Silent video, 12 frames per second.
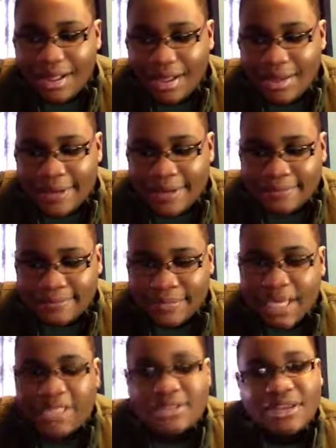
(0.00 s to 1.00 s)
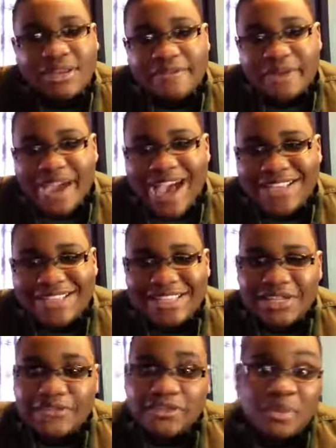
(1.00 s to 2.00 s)
Um, so I love you guys.
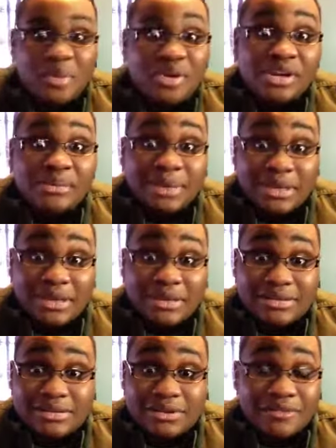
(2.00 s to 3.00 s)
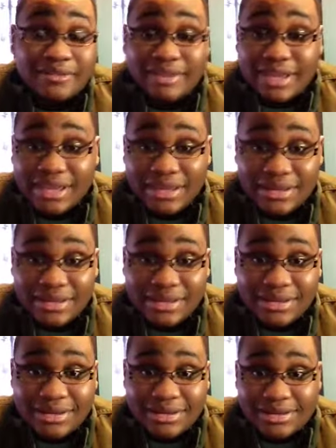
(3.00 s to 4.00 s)
Thanks for supporting me. Don't forget
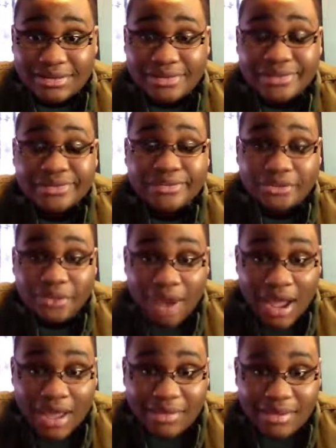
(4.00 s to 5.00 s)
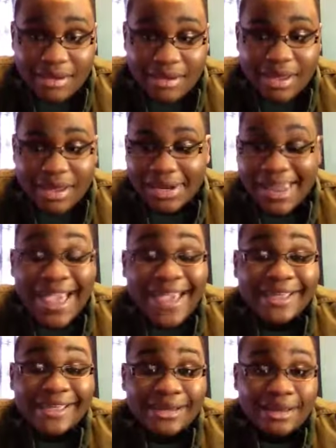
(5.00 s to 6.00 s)
to subscribe,
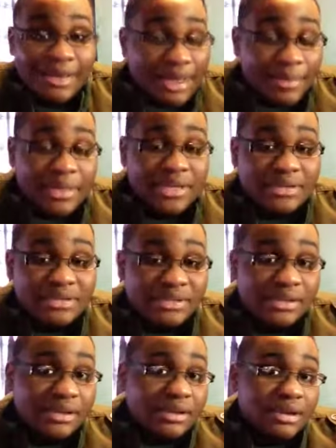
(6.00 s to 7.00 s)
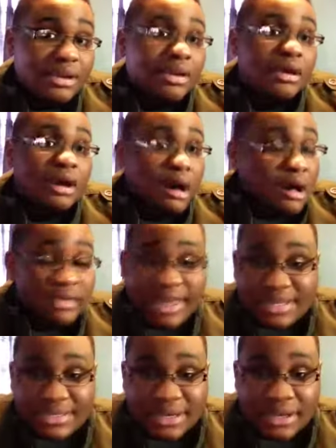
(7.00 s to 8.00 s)
like, comment, all
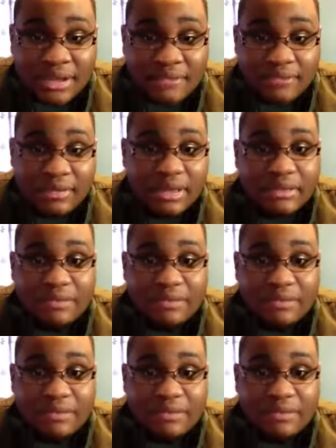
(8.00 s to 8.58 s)
that stuff.